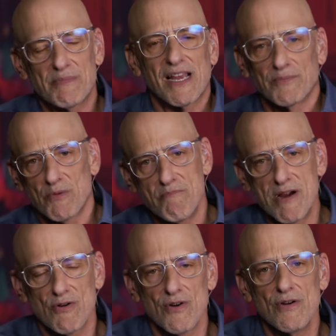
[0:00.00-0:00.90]
It becomes a
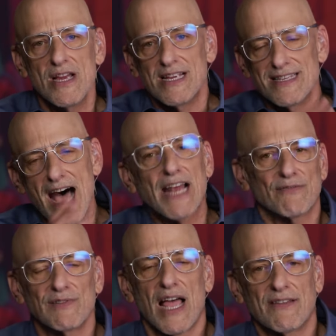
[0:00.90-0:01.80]
mirror, not
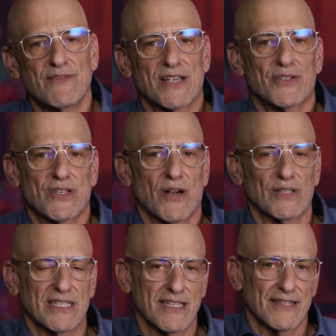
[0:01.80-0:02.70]
of life
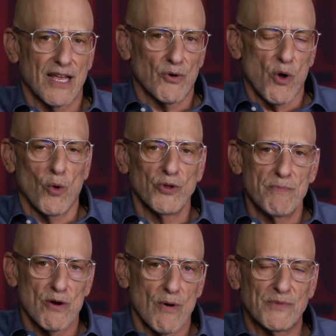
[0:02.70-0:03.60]
necessarily. They don't hold
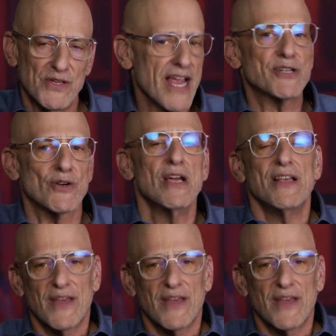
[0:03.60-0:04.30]
the mirror up to nature.